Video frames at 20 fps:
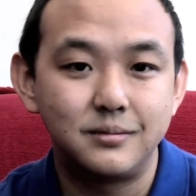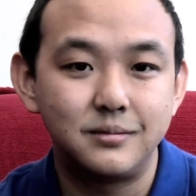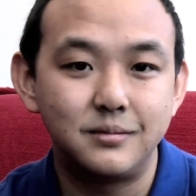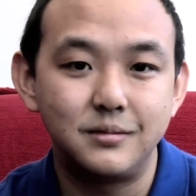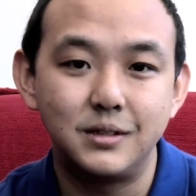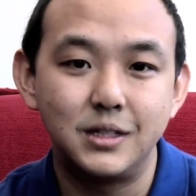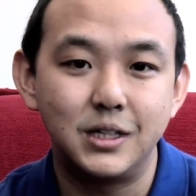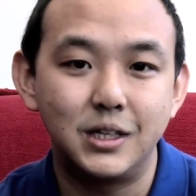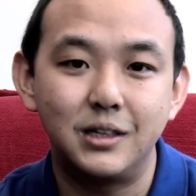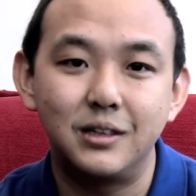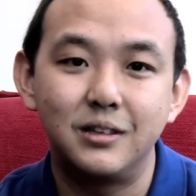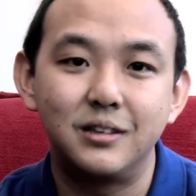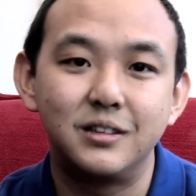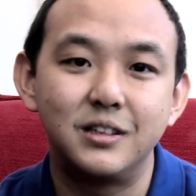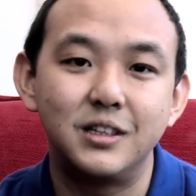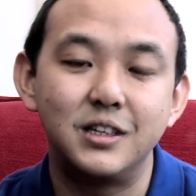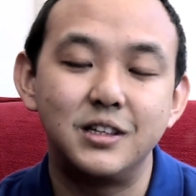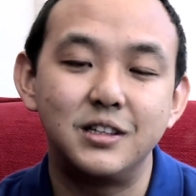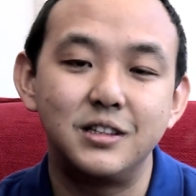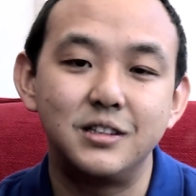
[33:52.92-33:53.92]
No,
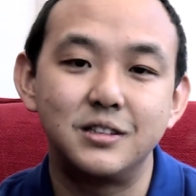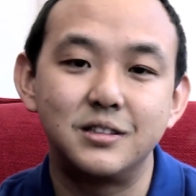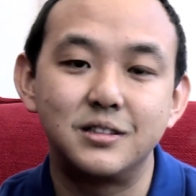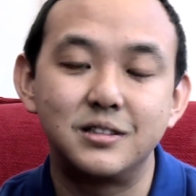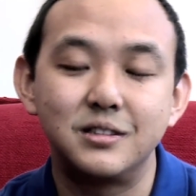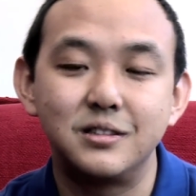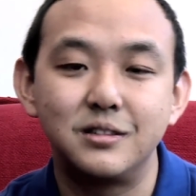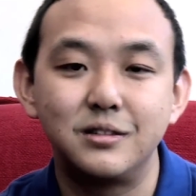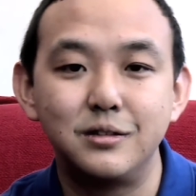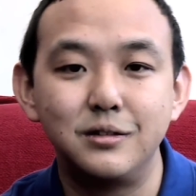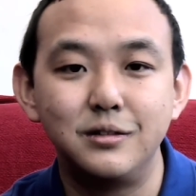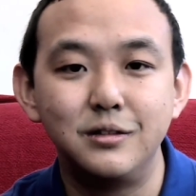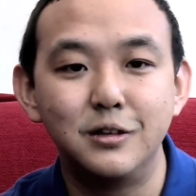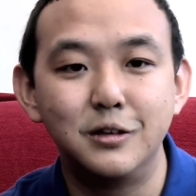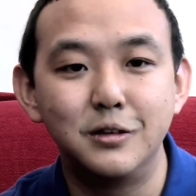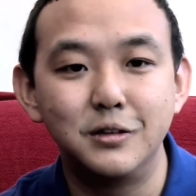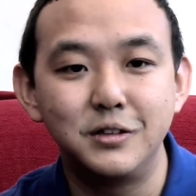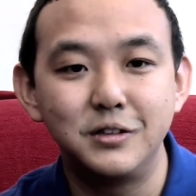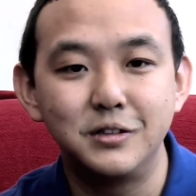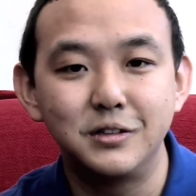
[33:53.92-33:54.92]
there is
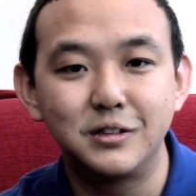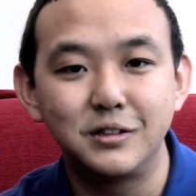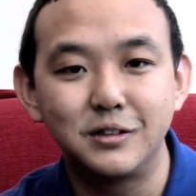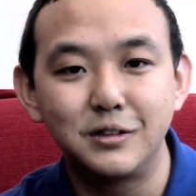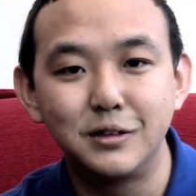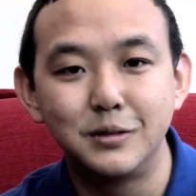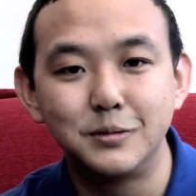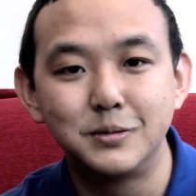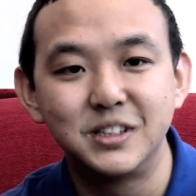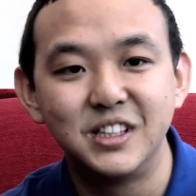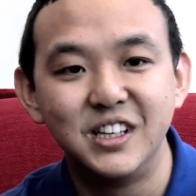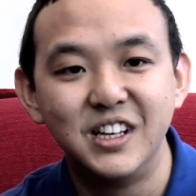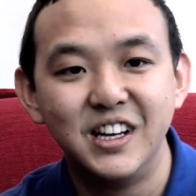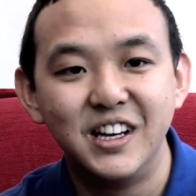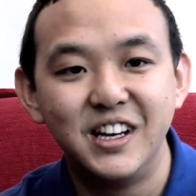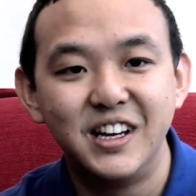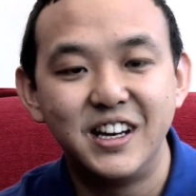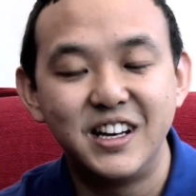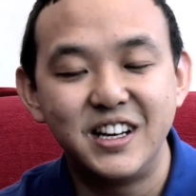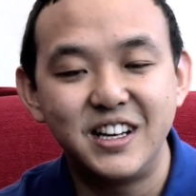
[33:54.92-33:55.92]
no youth groups
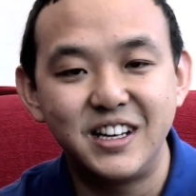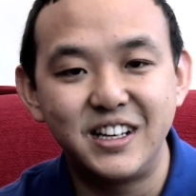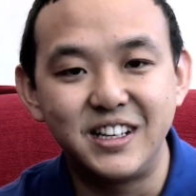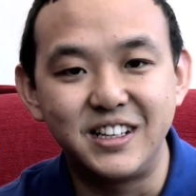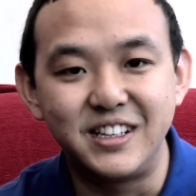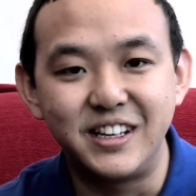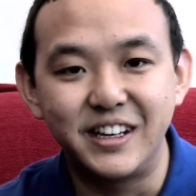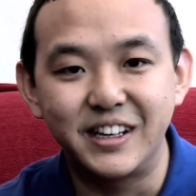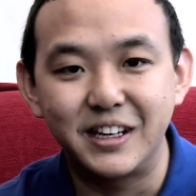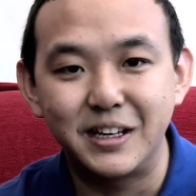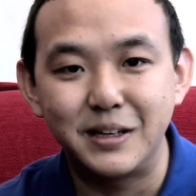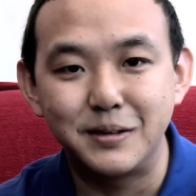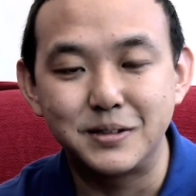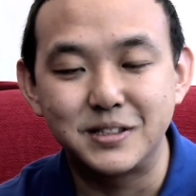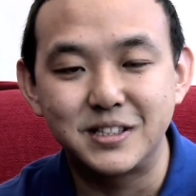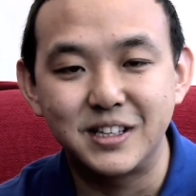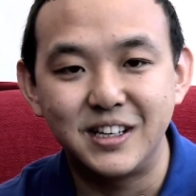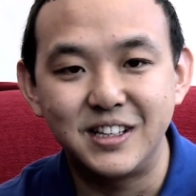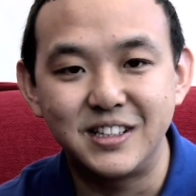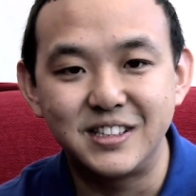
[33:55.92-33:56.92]
in Dagenham
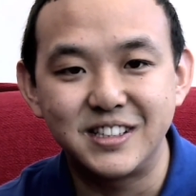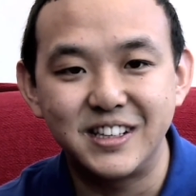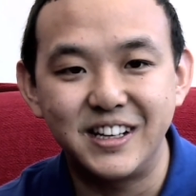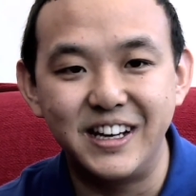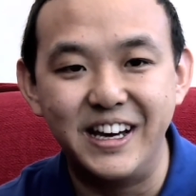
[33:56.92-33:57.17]
side.